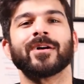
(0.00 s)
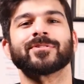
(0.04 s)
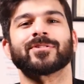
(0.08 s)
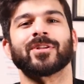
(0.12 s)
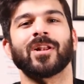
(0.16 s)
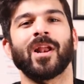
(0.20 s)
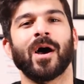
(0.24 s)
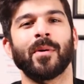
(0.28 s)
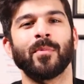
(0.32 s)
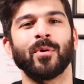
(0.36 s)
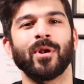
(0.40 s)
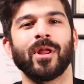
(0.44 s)

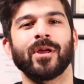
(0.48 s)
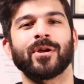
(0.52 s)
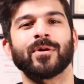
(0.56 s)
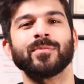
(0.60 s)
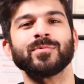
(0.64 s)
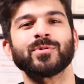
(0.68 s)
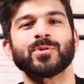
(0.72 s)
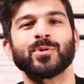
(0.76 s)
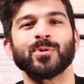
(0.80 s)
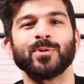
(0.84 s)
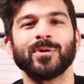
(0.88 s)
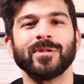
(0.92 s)
Assalamu
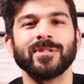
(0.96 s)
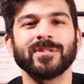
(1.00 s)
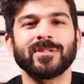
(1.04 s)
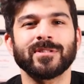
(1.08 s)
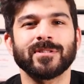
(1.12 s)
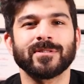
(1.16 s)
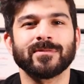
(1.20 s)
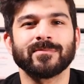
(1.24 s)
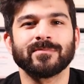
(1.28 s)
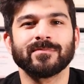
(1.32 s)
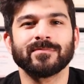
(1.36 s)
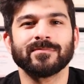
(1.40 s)
alaikum
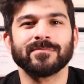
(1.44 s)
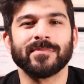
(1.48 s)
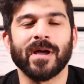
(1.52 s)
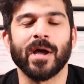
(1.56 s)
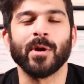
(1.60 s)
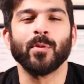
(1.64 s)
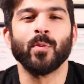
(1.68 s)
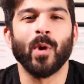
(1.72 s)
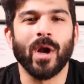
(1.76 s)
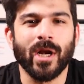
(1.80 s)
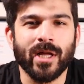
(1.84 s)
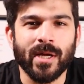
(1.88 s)
students
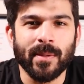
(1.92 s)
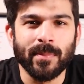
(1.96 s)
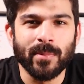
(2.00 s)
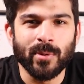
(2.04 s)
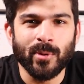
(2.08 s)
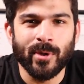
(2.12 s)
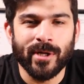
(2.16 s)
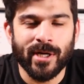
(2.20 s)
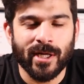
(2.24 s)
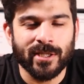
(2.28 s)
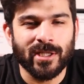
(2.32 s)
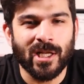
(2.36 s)
and welcome
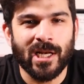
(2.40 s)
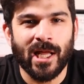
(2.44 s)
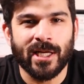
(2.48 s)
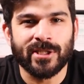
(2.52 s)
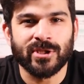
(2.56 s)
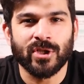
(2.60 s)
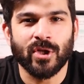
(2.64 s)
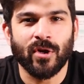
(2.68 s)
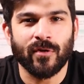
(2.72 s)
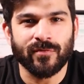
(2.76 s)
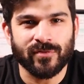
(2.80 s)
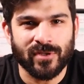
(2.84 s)
to another
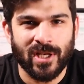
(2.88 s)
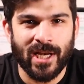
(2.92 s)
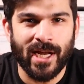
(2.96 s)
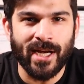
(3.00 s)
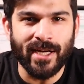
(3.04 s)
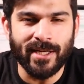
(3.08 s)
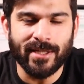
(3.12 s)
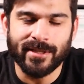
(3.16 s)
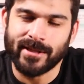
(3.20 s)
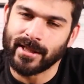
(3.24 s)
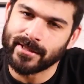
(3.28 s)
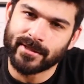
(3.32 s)
lecture of
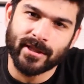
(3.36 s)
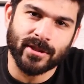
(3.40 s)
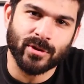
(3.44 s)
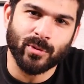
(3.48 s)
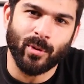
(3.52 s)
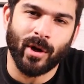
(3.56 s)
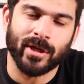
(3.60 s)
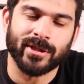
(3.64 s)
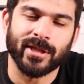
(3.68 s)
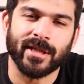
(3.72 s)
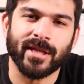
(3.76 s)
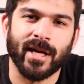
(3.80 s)
Slate. This is
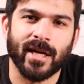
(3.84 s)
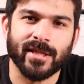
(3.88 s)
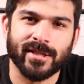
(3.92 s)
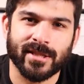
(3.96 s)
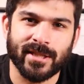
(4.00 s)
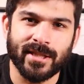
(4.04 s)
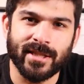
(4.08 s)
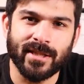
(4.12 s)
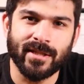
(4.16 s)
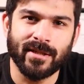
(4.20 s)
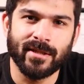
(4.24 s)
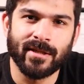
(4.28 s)
Khawaja
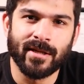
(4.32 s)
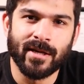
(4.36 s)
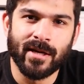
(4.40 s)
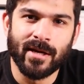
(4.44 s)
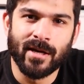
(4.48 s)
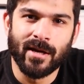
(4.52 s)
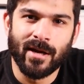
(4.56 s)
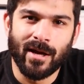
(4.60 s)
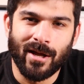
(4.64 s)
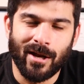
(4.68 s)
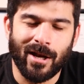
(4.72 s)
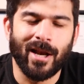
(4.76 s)
Yasin.
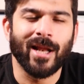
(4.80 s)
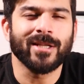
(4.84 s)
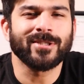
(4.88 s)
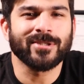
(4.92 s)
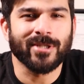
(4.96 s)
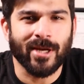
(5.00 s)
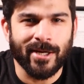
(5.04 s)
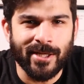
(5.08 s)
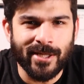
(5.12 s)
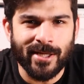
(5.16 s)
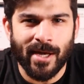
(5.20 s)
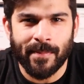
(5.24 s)
Let's
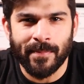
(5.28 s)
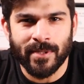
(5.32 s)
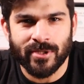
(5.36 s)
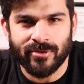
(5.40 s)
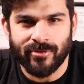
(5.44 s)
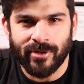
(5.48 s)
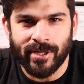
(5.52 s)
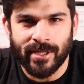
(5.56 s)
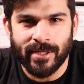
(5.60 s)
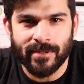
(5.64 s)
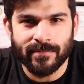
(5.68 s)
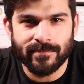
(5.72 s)
study
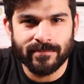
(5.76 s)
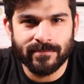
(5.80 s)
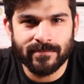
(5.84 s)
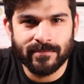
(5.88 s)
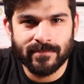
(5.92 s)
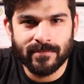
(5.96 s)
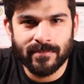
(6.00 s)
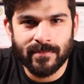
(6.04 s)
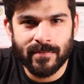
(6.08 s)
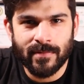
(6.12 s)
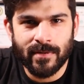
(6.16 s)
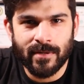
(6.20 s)
chemistry.
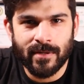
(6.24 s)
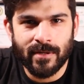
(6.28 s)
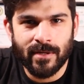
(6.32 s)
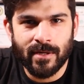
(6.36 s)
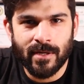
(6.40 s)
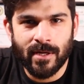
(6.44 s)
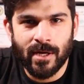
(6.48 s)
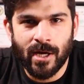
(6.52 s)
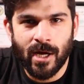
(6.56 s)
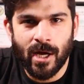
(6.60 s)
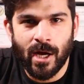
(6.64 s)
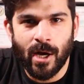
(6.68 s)

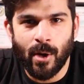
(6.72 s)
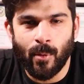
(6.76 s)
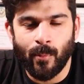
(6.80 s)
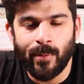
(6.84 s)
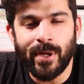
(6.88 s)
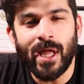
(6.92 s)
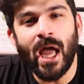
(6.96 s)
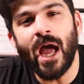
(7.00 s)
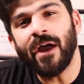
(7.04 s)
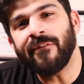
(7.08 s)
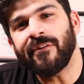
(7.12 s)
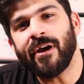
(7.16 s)

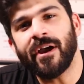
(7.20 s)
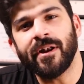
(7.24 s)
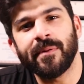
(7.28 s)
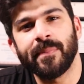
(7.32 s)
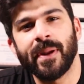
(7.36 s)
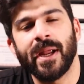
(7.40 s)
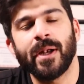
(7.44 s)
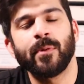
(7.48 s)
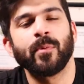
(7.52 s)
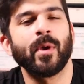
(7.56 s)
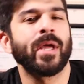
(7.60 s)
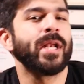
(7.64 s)
We have had
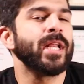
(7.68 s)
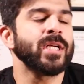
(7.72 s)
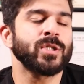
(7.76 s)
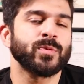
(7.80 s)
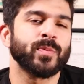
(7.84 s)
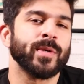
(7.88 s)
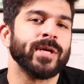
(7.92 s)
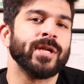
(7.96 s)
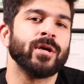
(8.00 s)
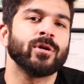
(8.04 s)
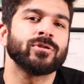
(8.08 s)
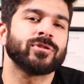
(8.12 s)
made
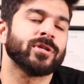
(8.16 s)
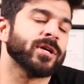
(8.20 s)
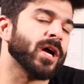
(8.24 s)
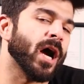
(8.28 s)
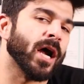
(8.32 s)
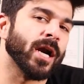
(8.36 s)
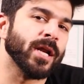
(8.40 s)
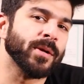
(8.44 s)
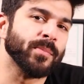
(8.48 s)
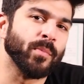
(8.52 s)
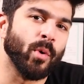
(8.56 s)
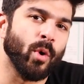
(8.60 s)
various videos
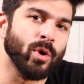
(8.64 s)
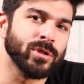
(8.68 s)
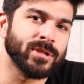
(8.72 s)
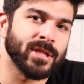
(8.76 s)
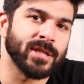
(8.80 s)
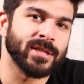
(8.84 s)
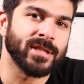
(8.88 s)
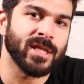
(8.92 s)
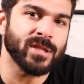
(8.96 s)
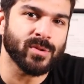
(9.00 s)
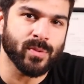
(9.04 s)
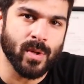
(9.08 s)
regarding moles
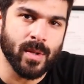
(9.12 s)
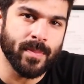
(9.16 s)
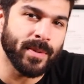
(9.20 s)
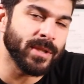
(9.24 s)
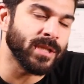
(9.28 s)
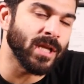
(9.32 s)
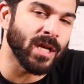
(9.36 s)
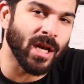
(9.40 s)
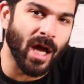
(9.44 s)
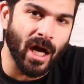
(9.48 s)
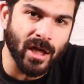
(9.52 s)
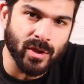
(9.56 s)
and this will
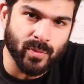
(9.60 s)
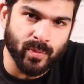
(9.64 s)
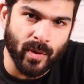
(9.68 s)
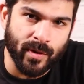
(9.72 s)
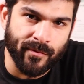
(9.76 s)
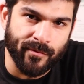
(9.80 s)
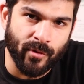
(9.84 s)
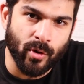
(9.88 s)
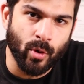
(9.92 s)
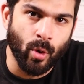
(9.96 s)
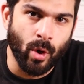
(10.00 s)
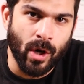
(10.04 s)
be the last
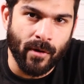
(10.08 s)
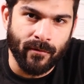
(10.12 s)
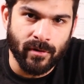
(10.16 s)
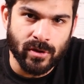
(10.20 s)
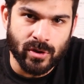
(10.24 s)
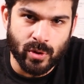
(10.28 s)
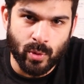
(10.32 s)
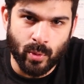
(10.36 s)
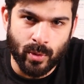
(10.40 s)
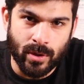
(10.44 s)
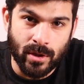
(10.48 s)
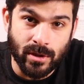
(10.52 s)
one for
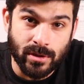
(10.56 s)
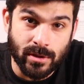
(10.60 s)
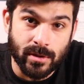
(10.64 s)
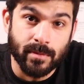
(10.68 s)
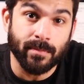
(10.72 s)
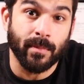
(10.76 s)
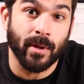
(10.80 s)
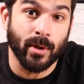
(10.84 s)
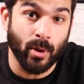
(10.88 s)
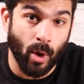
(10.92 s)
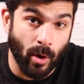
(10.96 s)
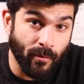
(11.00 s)
O-level students
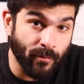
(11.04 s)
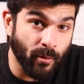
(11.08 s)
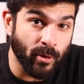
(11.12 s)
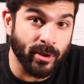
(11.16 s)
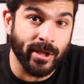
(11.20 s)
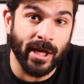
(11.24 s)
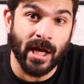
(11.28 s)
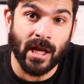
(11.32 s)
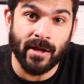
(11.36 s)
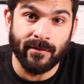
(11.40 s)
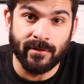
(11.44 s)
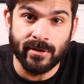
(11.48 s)
but not for
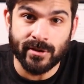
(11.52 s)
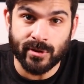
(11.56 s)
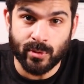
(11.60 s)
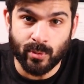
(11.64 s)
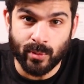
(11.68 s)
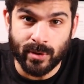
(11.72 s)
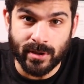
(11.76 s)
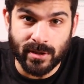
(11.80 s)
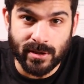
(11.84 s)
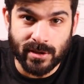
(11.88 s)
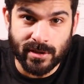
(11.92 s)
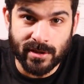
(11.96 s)
the A-level
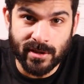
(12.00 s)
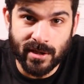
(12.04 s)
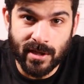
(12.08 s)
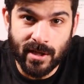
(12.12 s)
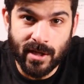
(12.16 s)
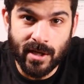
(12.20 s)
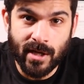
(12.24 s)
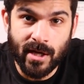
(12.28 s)
students